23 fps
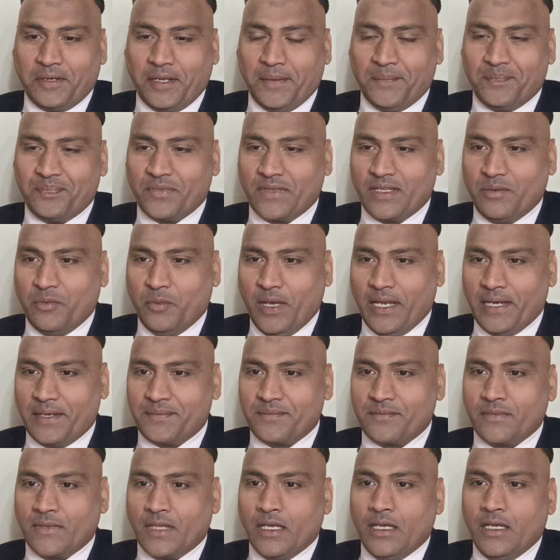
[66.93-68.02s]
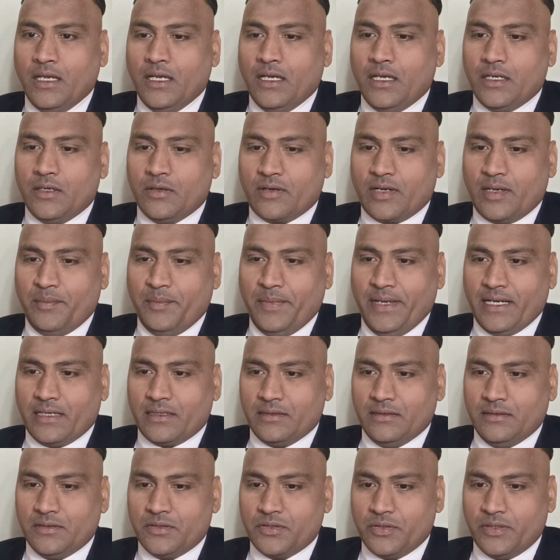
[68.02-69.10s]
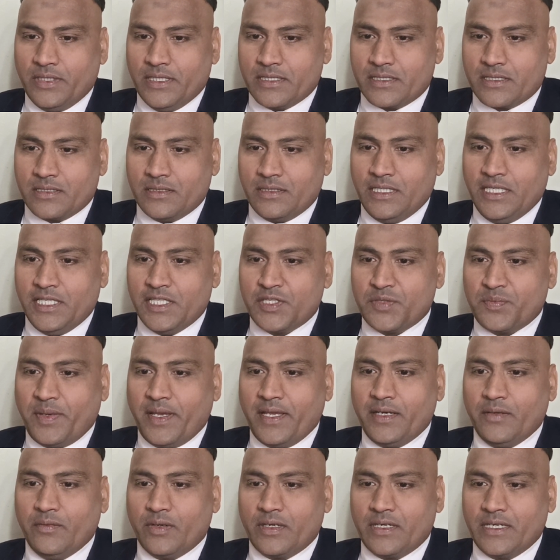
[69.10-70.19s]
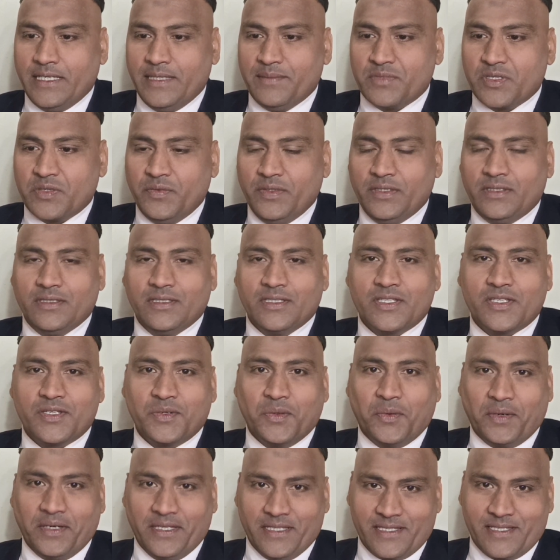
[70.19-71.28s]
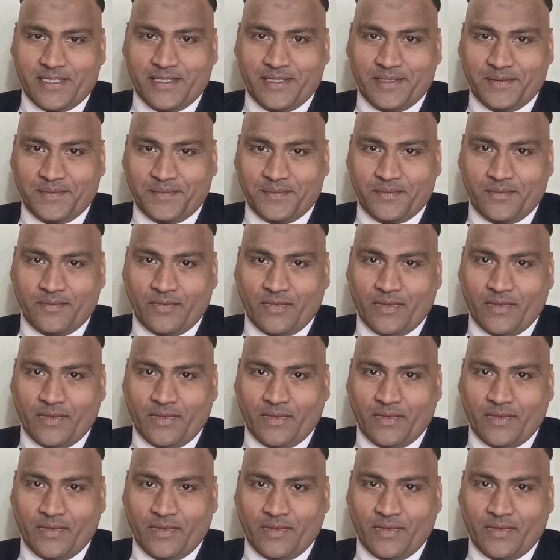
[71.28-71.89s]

Okay, well, now come back to today's inspire your teams with stories.